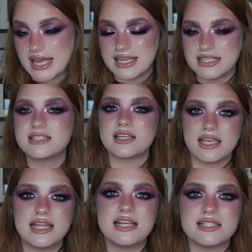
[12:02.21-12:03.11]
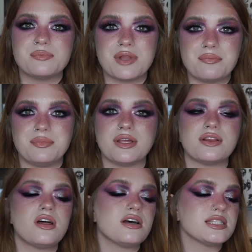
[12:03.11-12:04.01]
It's, it is a plumping
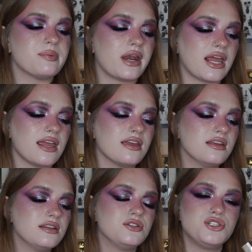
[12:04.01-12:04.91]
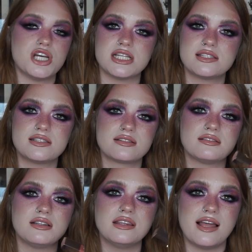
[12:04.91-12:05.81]
gloss, but I just
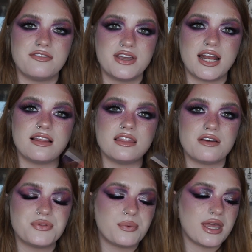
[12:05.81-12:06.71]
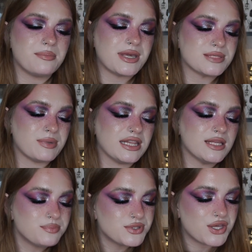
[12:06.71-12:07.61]
love it. I love the way it makes my
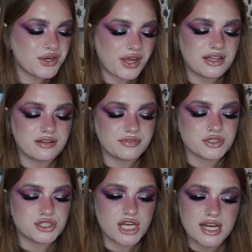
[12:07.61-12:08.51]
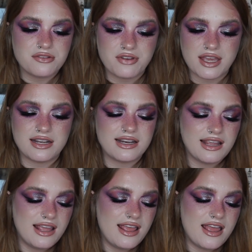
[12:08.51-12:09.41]
lips look. I love the shade of it.
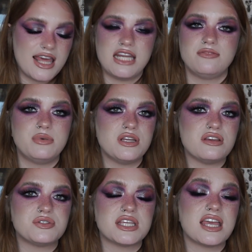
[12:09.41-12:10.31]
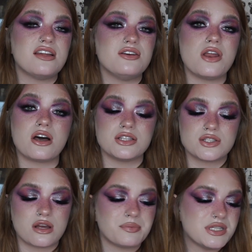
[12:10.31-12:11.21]
And I've been using it
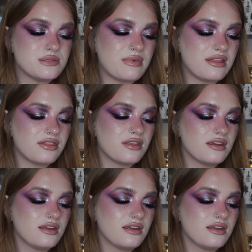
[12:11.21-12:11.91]
nonstop this month.